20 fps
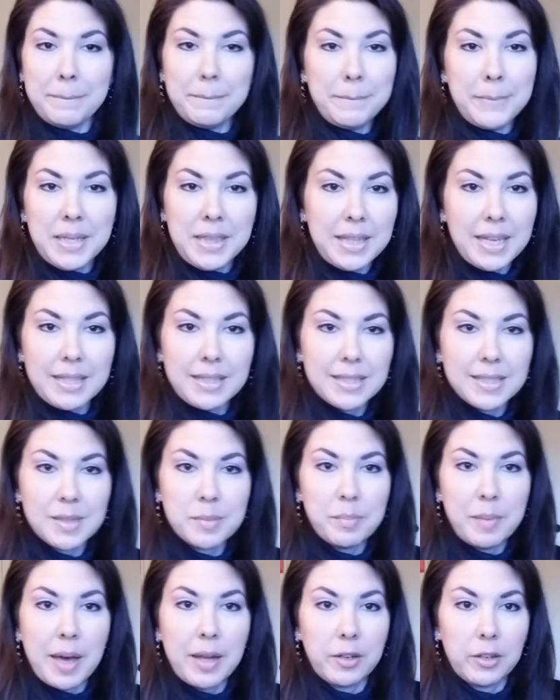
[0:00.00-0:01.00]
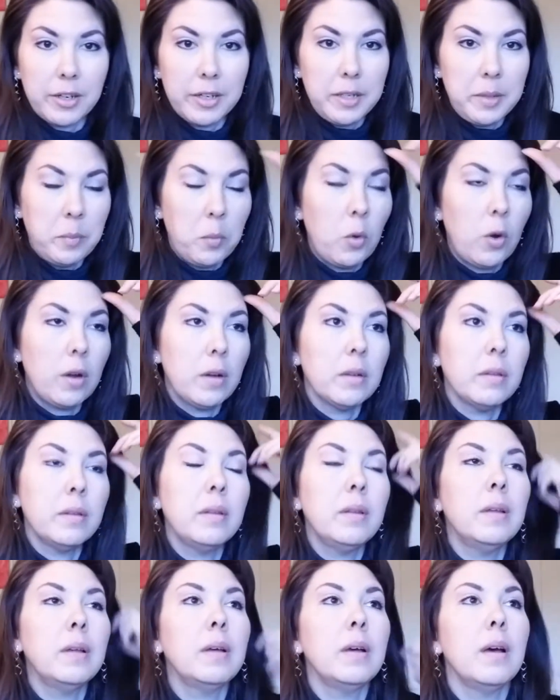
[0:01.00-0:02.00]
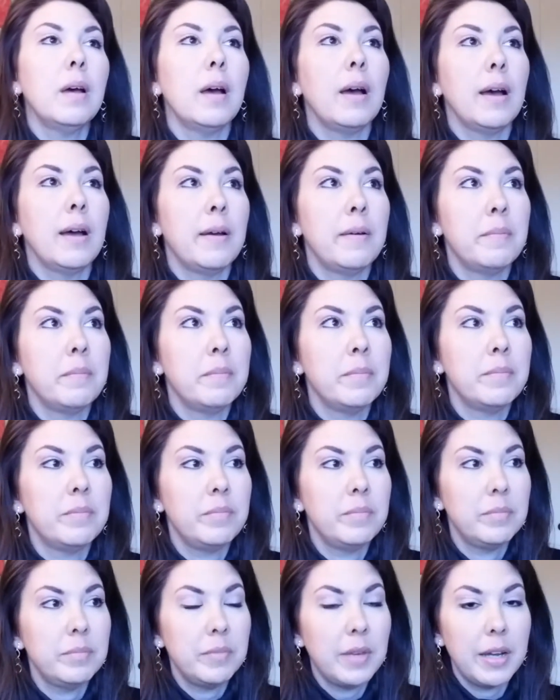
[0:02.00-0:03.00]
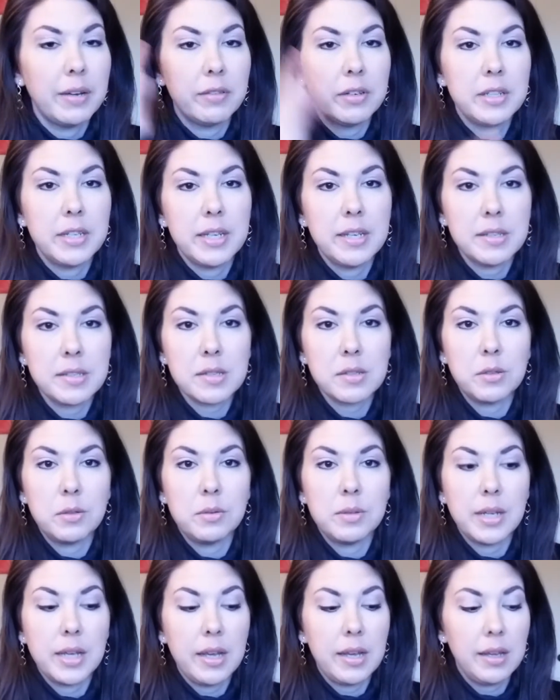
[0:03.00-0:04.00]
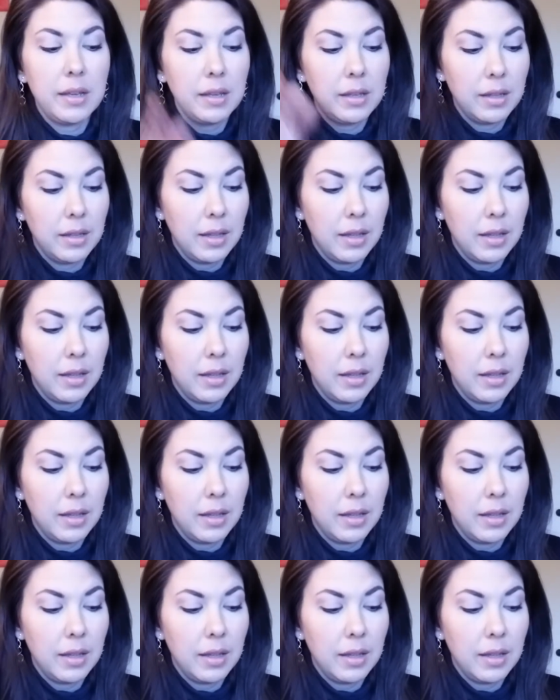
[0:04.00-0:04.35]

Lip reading: but that doesn't matter anymore. Every day is a new day.